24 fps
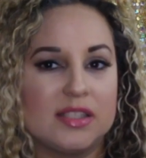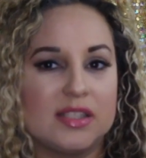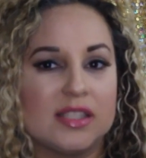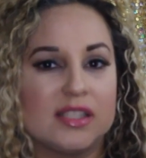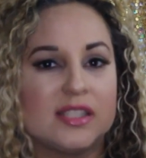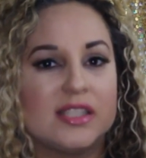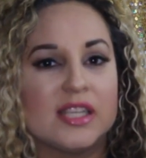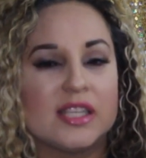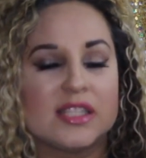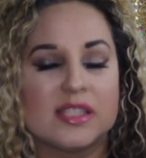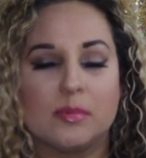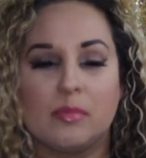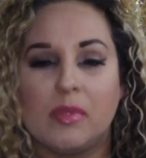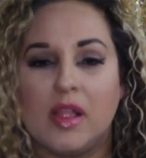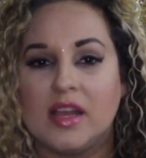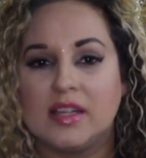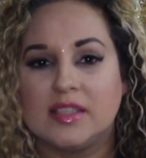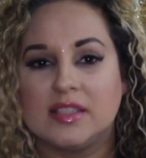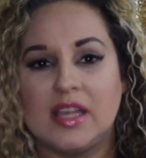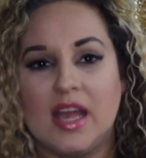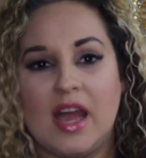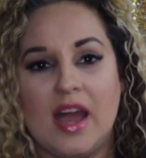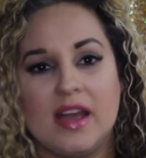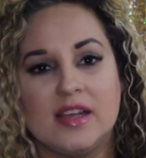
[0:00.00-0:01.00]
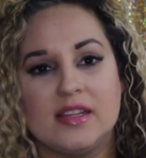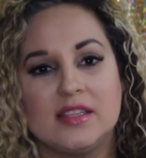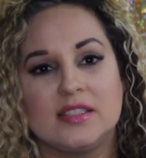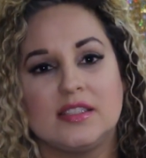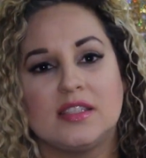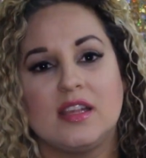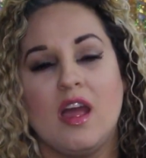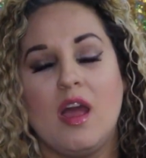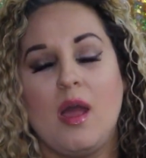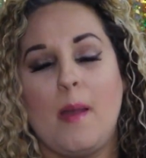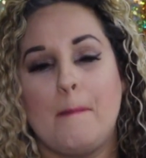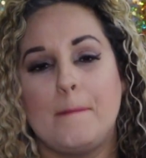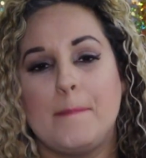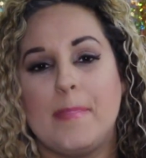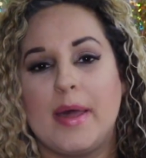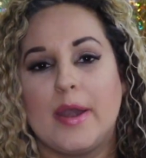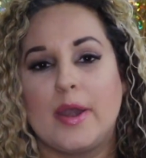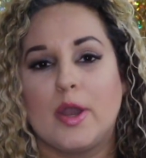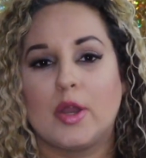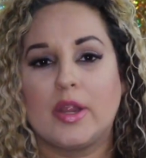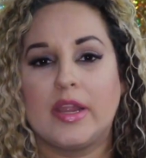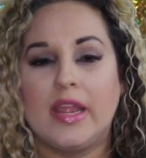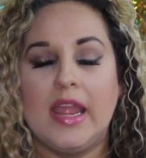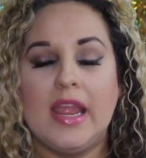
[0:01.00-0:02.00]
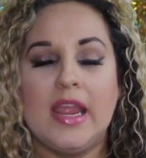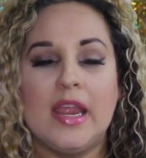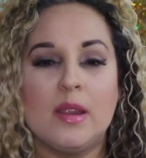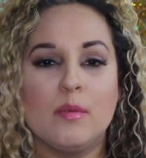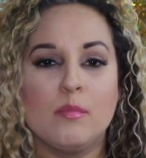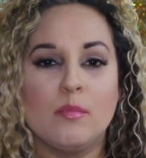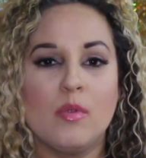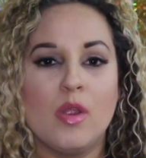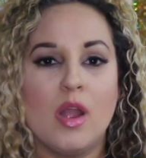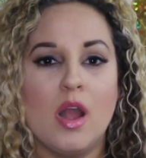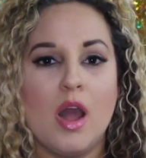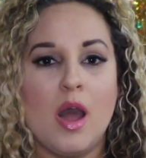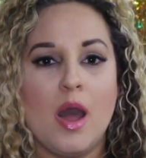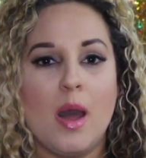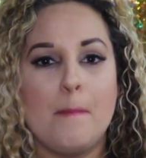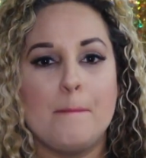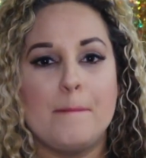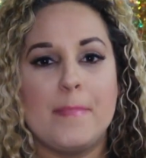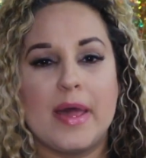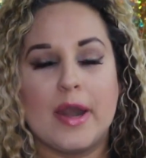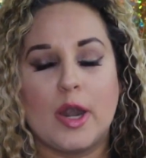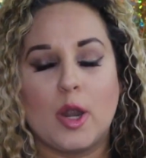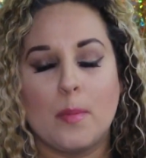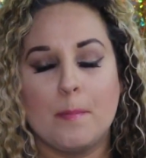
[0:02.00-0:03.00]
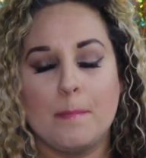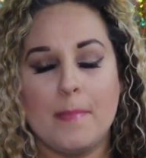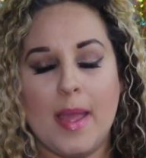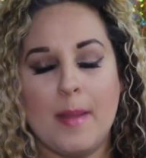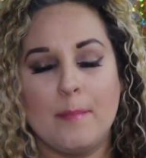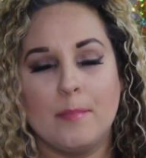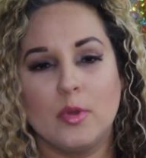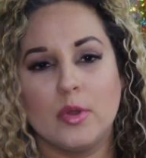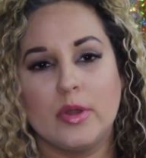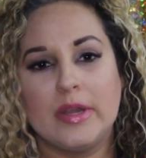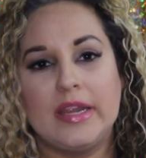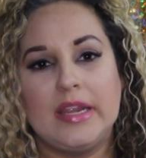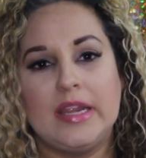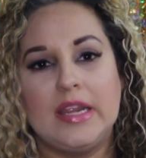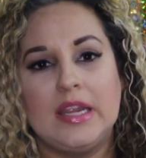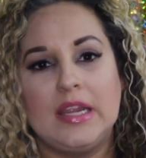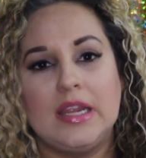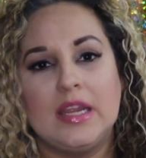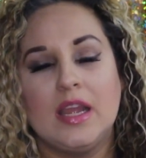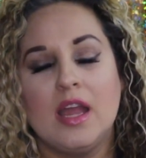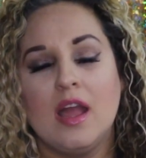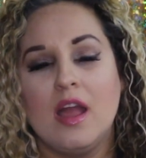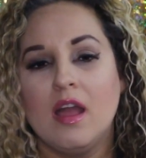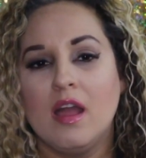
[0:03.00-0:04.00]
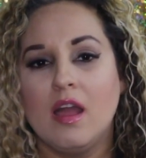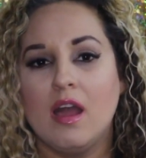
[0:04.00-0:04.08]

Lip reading: The 6 Plus has better camera, better memory,